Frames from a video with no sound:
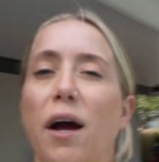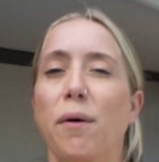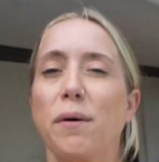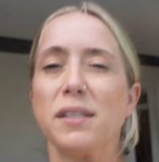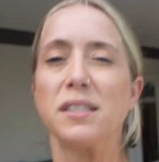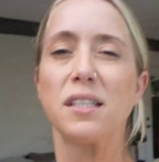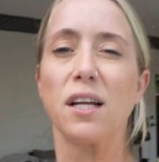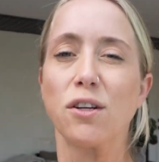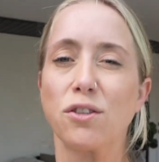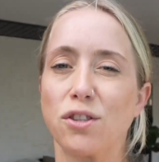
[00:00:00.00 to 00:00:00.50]
I
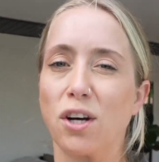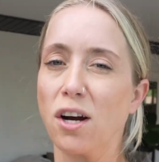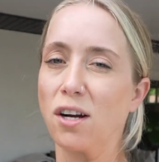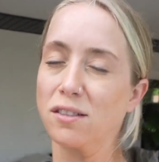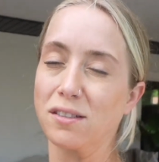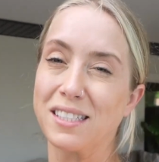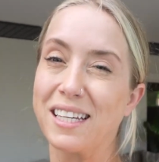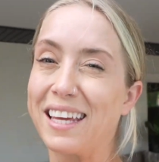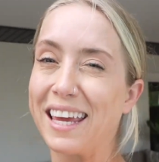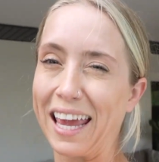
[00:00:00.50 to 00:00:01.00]
always tell
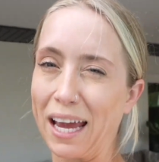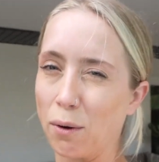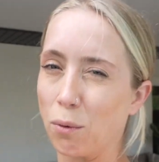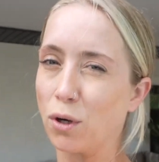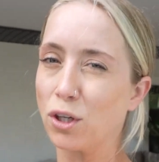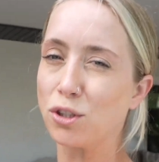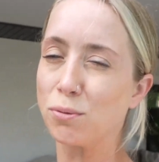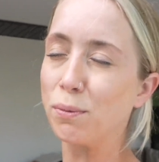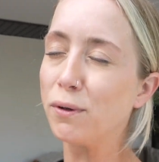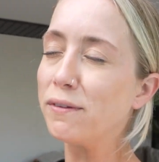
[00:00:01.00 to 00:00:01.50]
Charles he can't
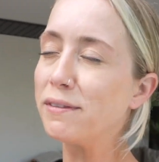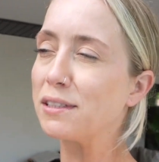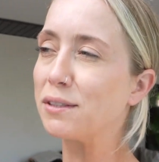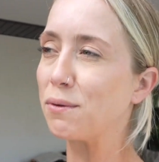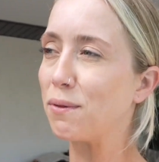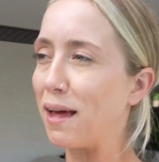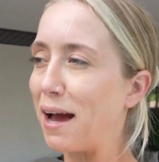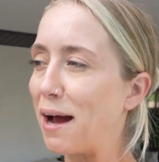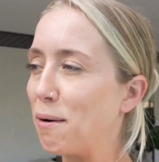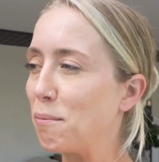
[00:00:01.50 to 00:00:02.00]
watch movies
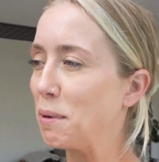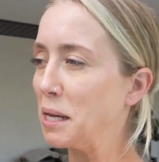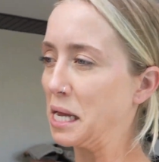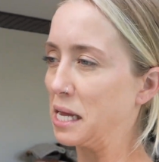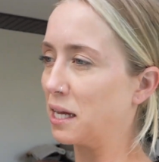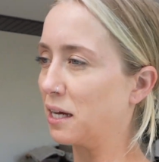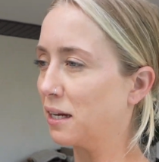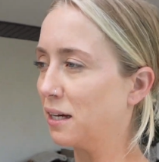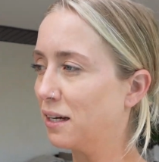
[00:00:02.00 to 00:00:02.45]
without me.